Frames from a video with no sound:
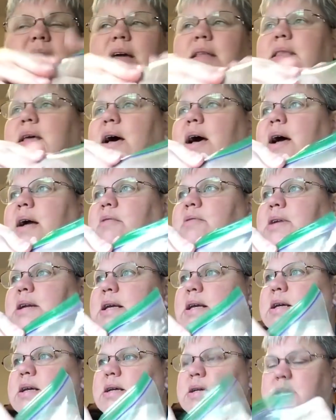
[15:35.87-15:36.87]
And the
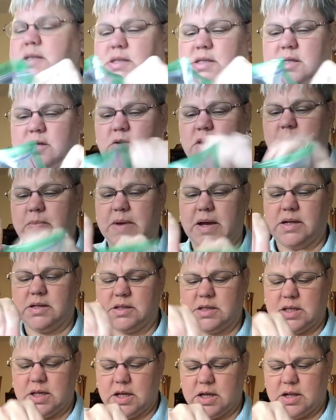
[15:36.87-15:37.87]
irony is, great
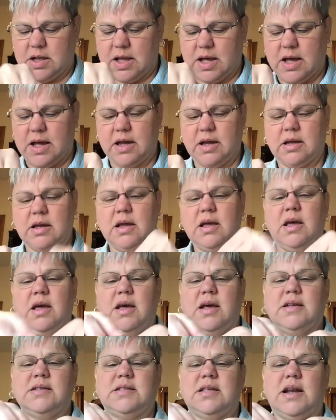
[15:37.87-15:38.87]
minds think alike,
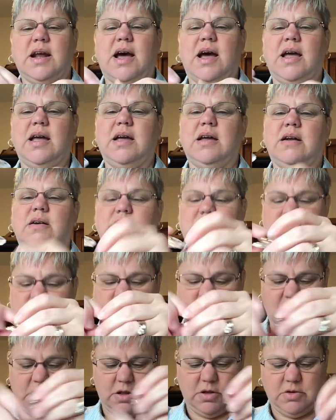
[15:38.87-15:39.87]
is that I had
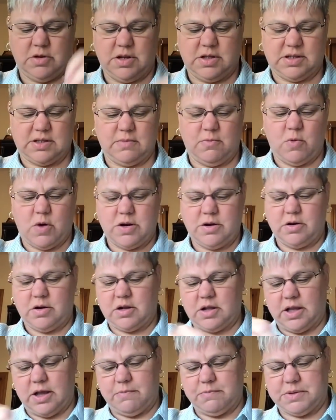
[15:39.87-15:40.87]
also included some Wonder
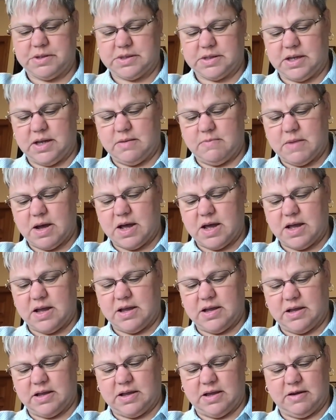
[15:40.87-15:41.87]
Clips in
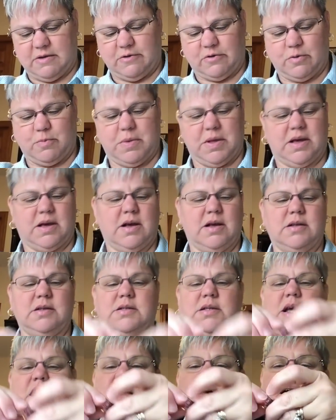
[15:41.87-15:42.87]
my gift
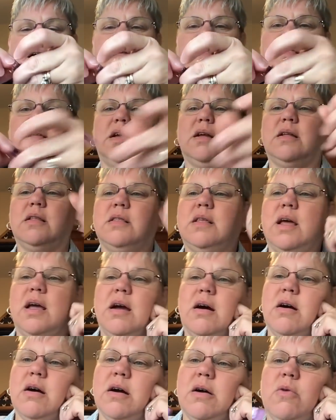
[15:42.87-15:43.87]
because I think
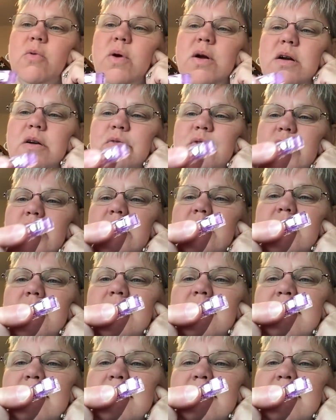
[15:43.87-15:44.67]
they are wonderful.